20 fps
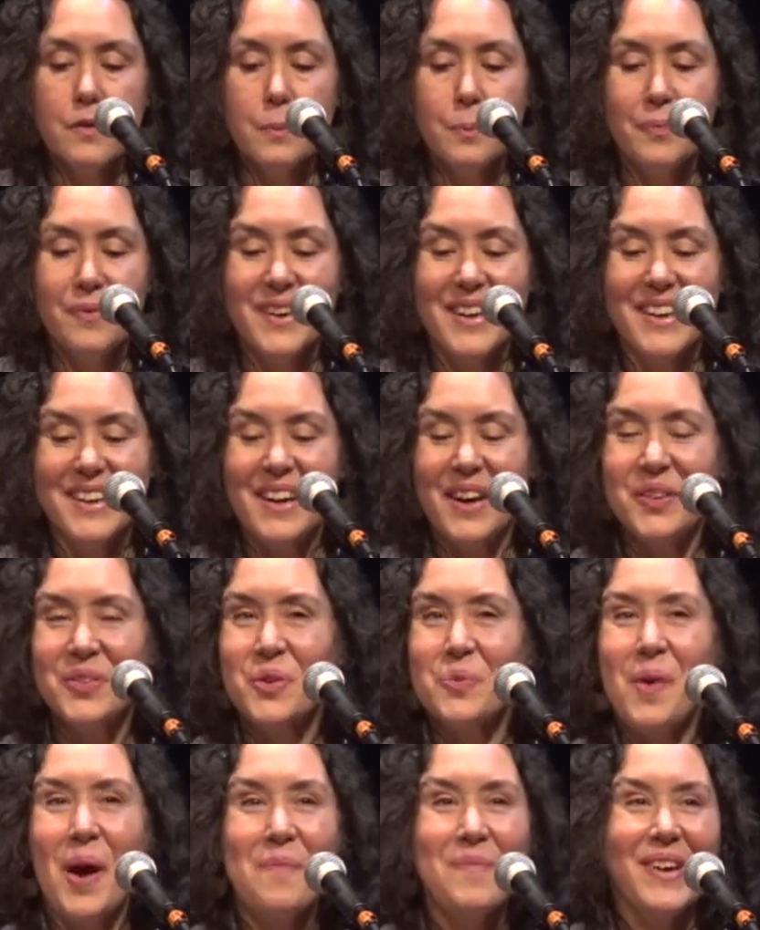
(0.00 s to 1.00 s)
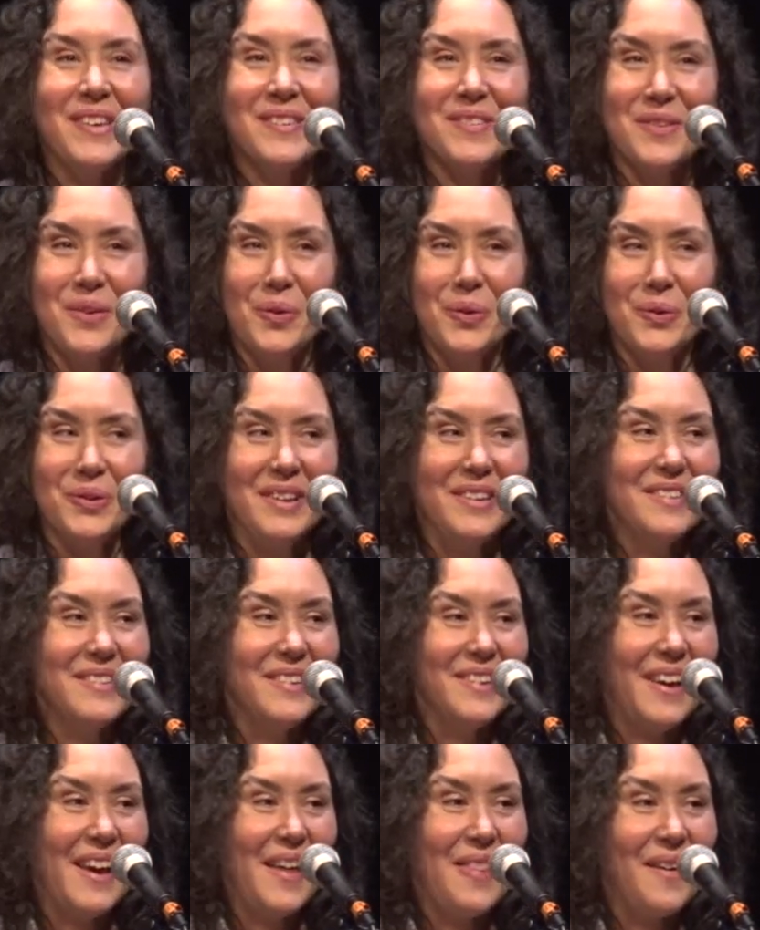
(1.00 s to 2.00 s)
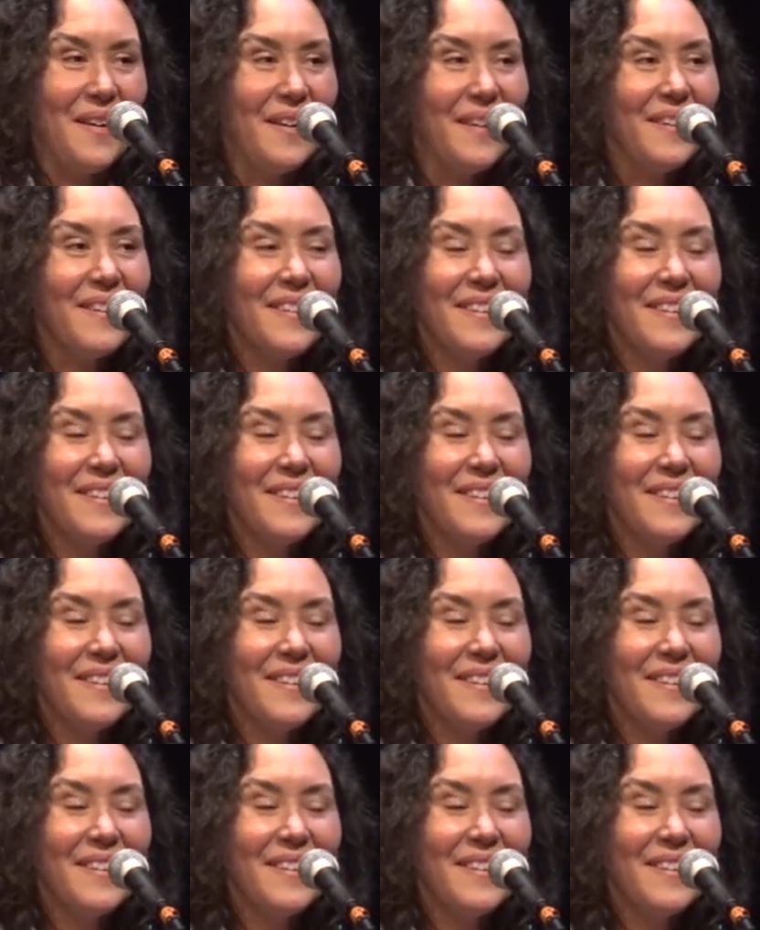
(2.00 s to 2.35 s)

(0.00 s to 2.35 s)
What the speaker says: But I'll do my best to hold it together.